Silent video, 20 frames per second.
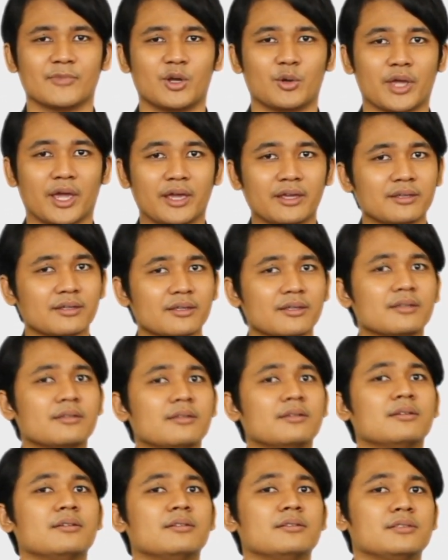Okay,
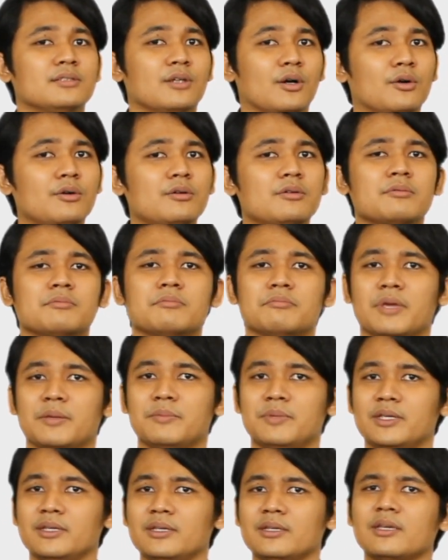so
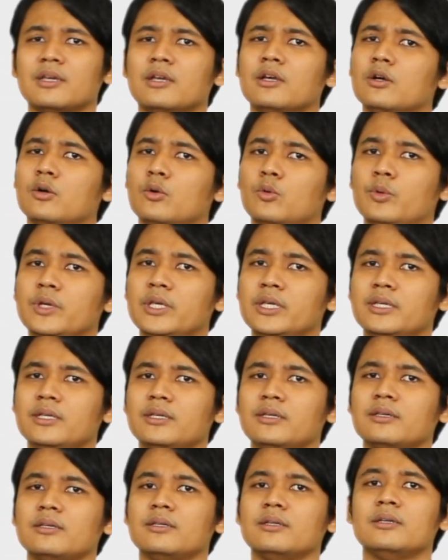maybe
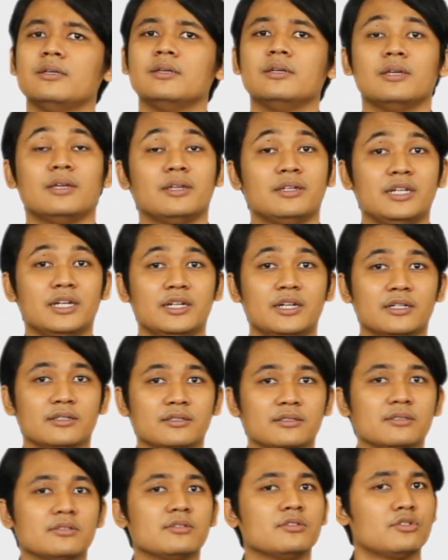we
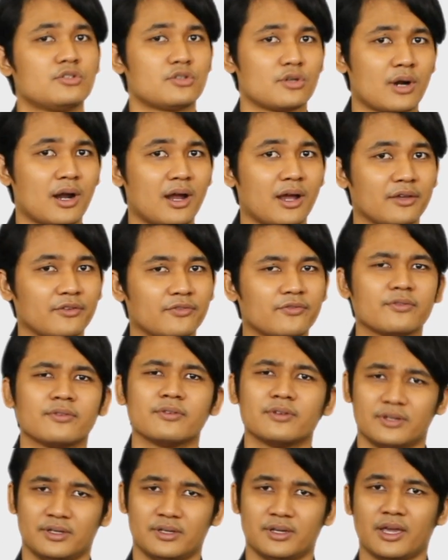didn't drive
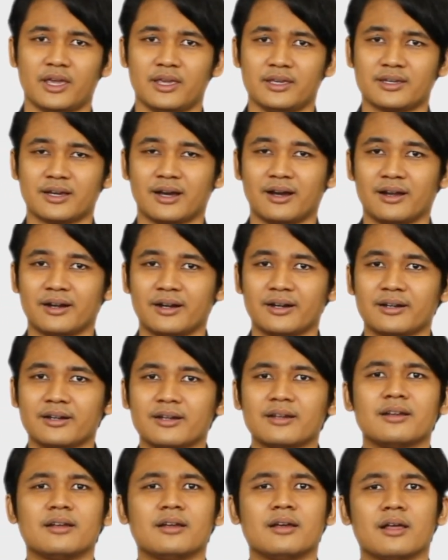a car
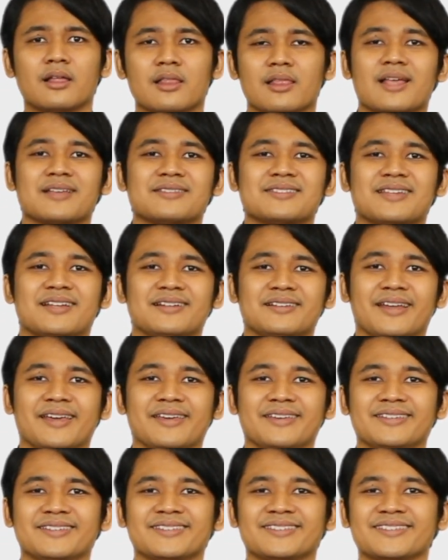last
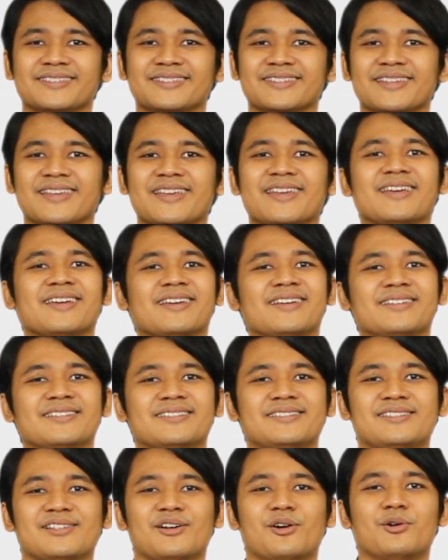Sunday.
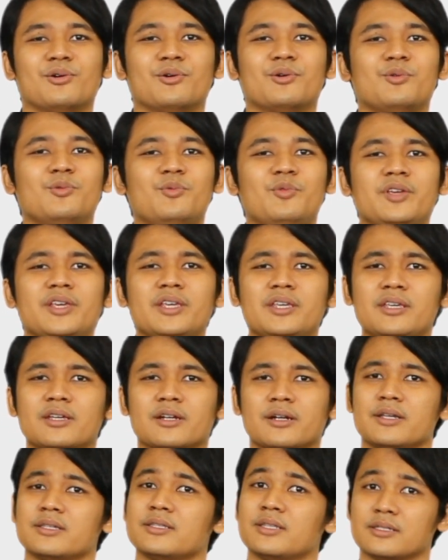So we here
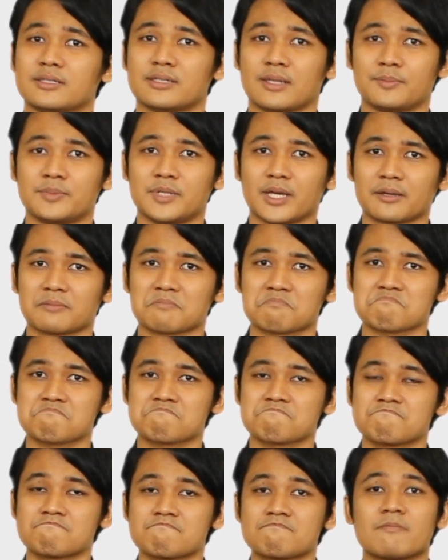is the
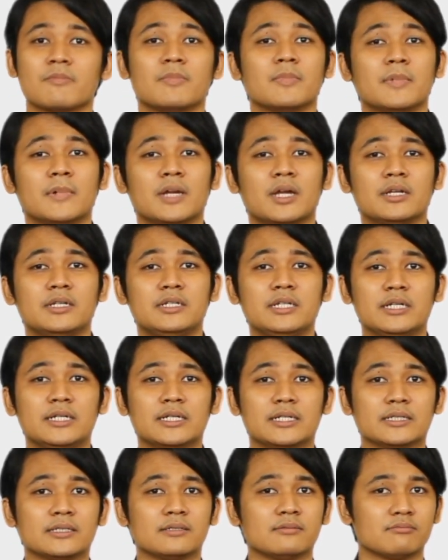subject.
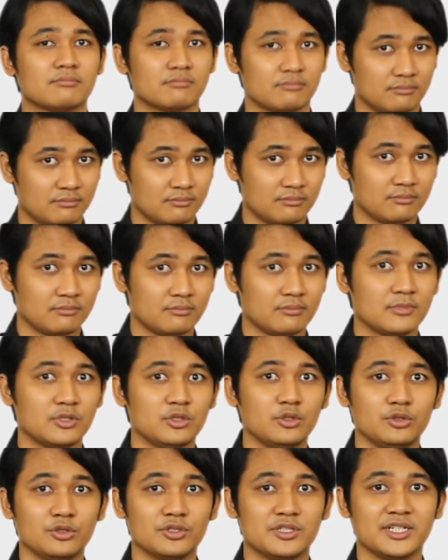Didn't,
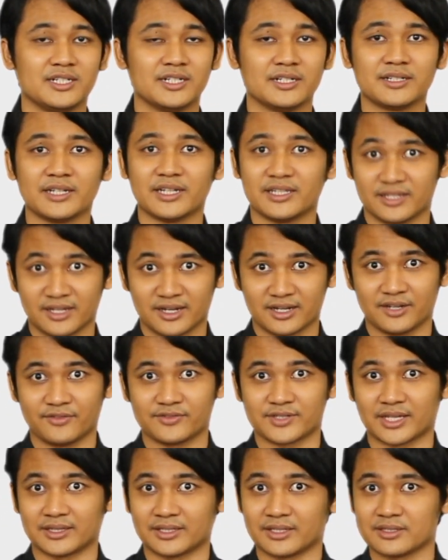you use didn't in negative
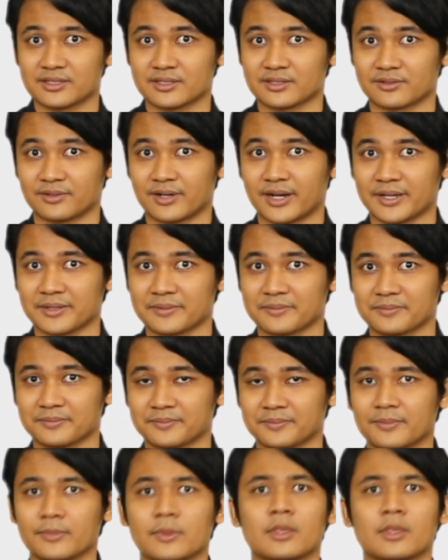sentence, right?